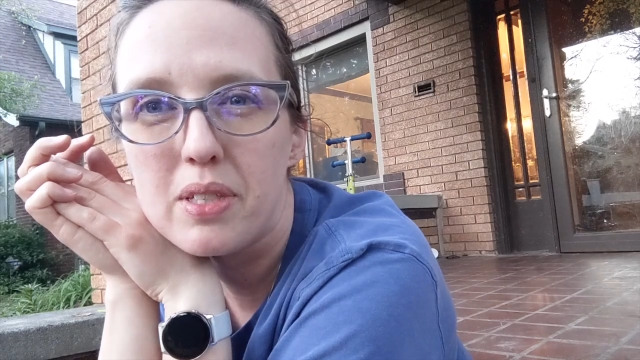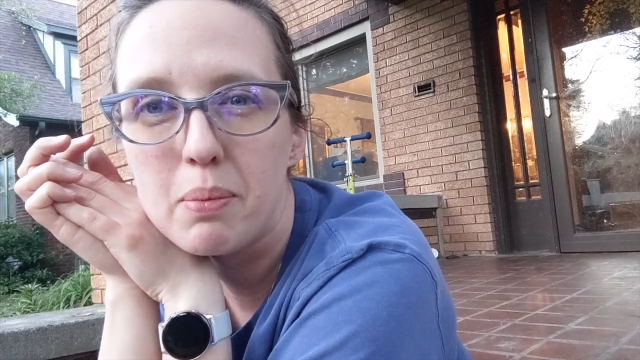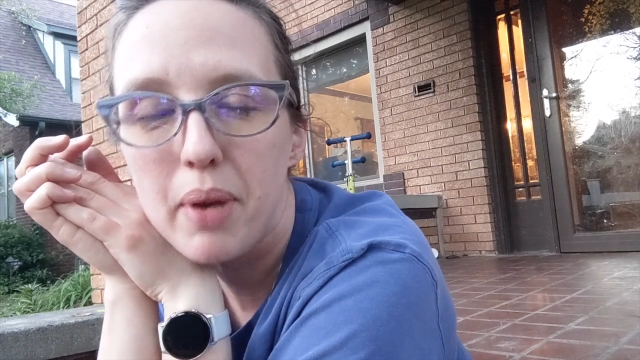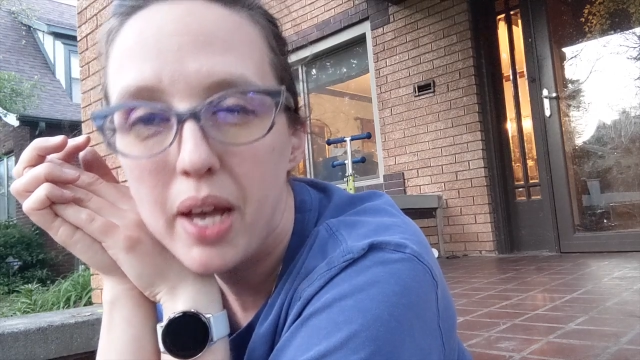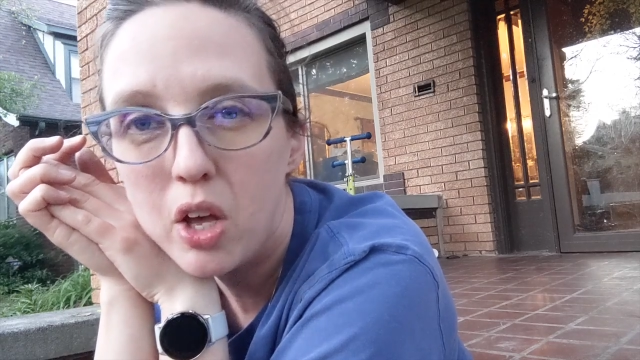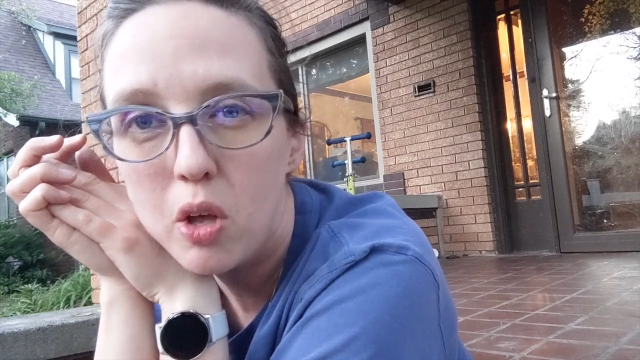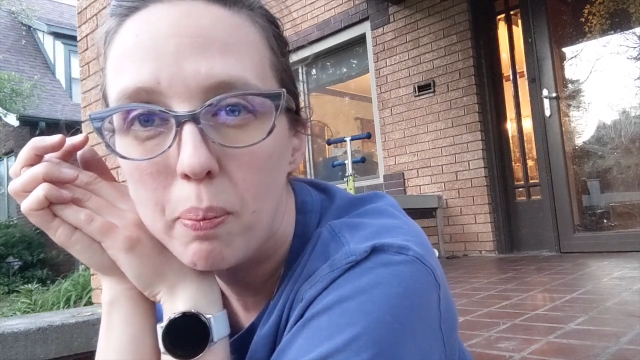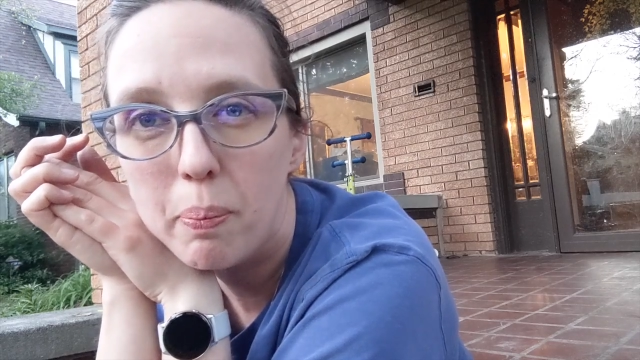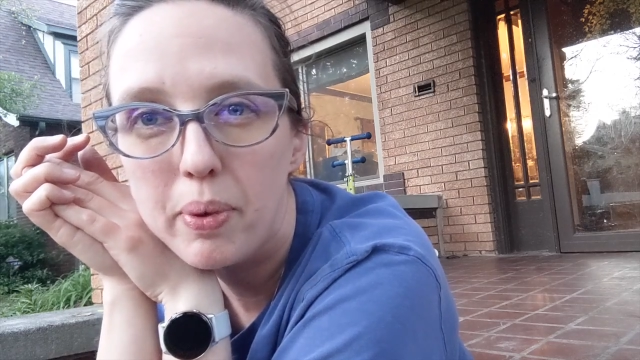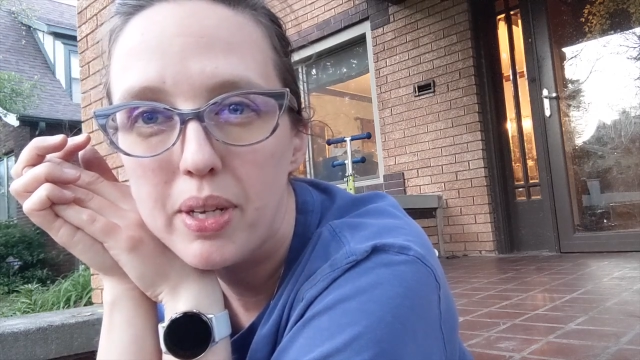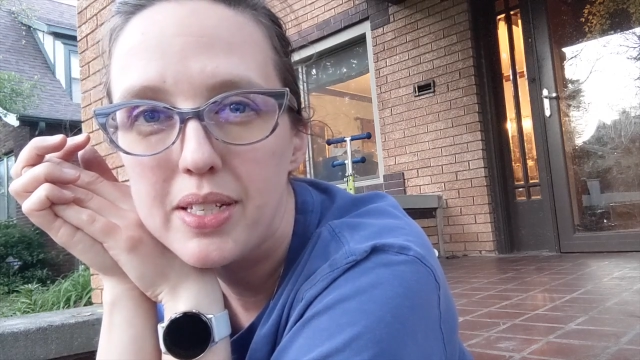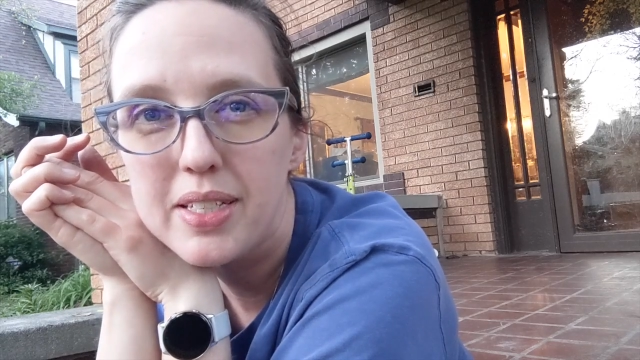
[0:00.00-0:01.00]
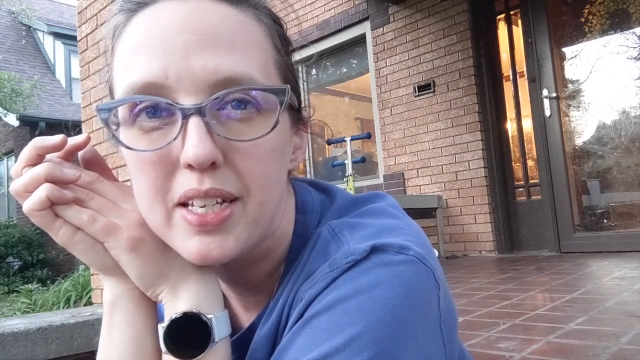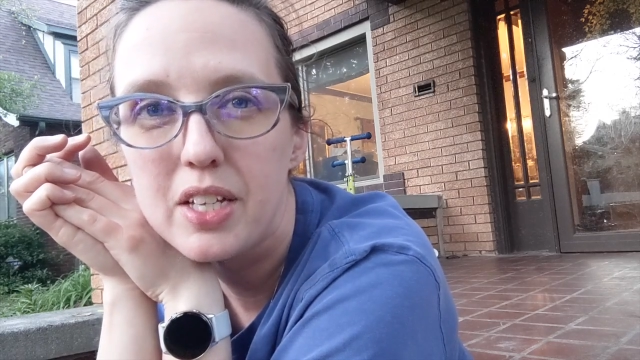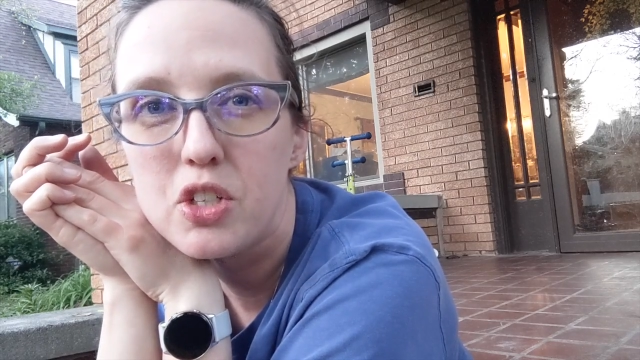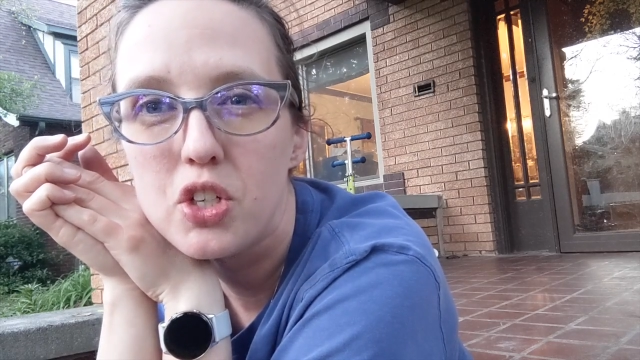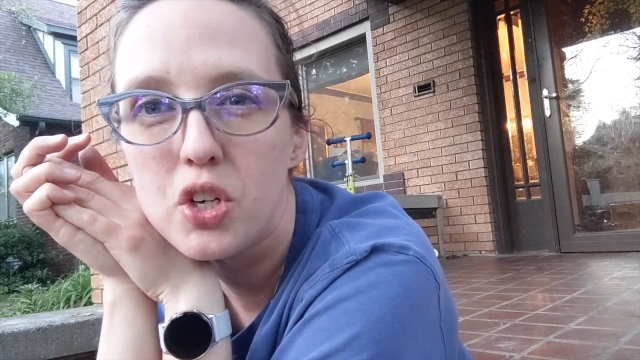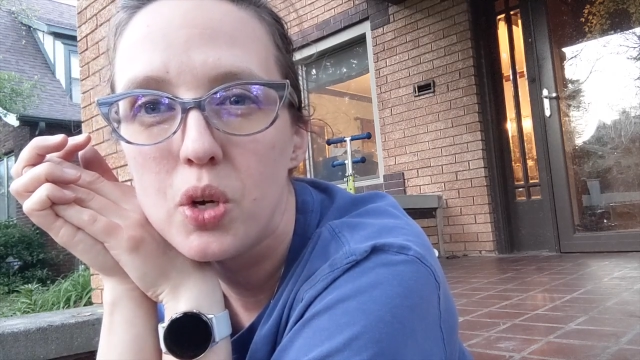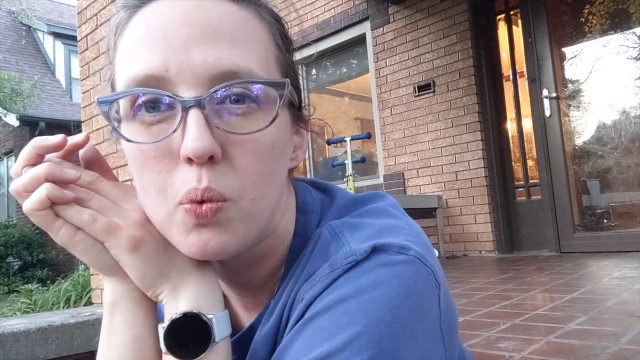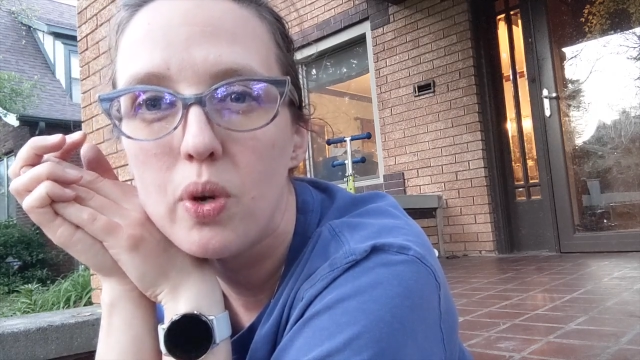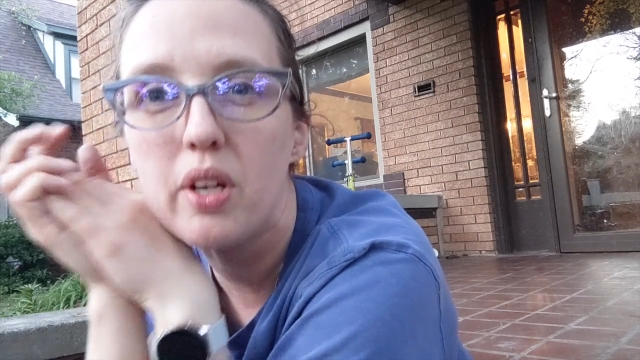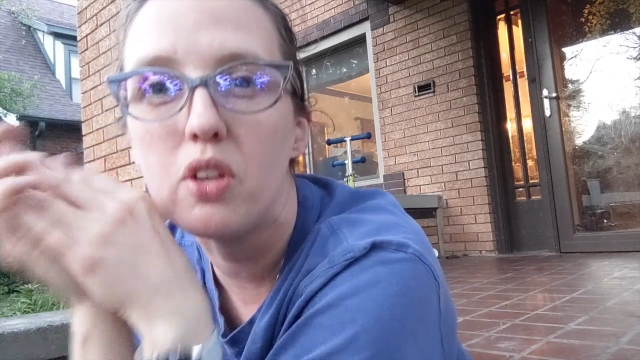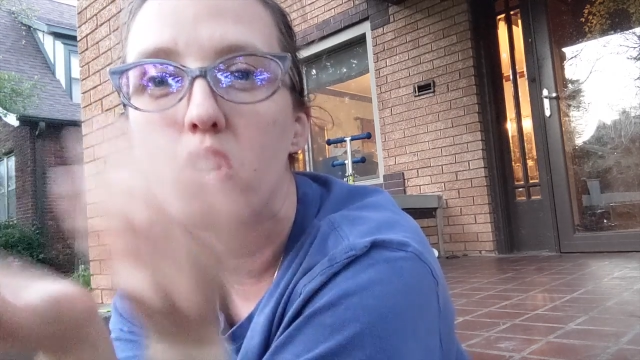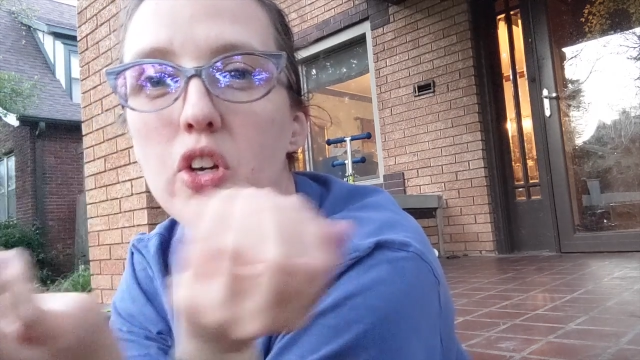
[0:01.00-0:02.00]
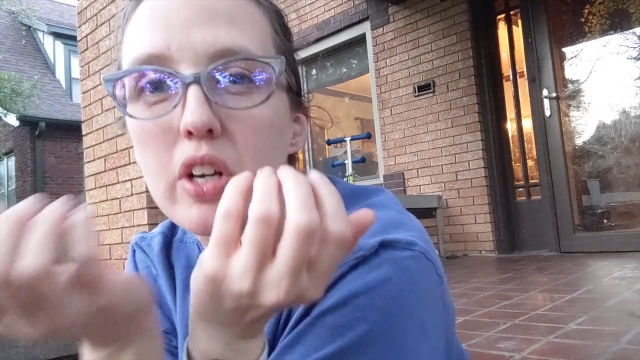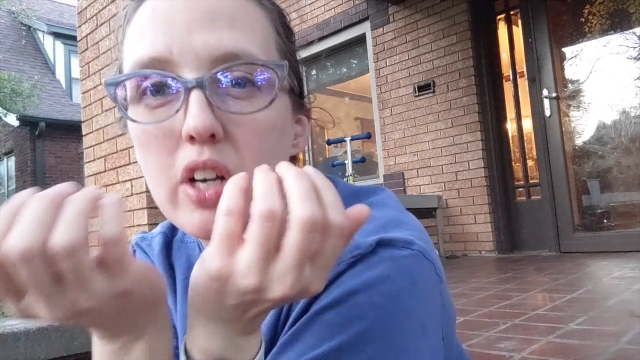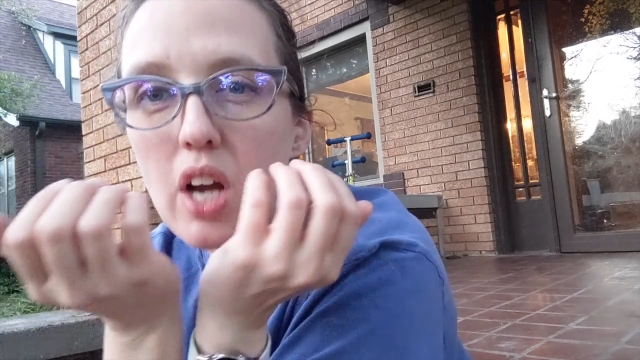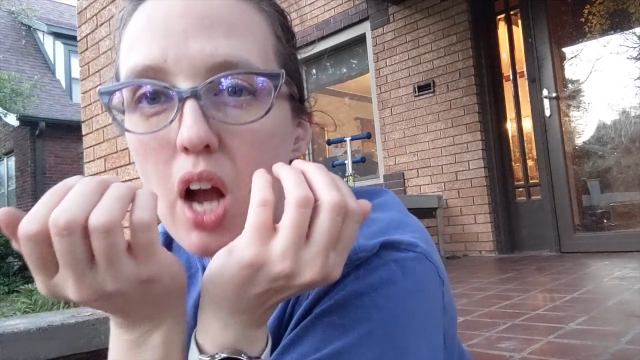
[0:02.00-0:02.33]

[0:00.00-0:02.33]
some help and says, you know what, look,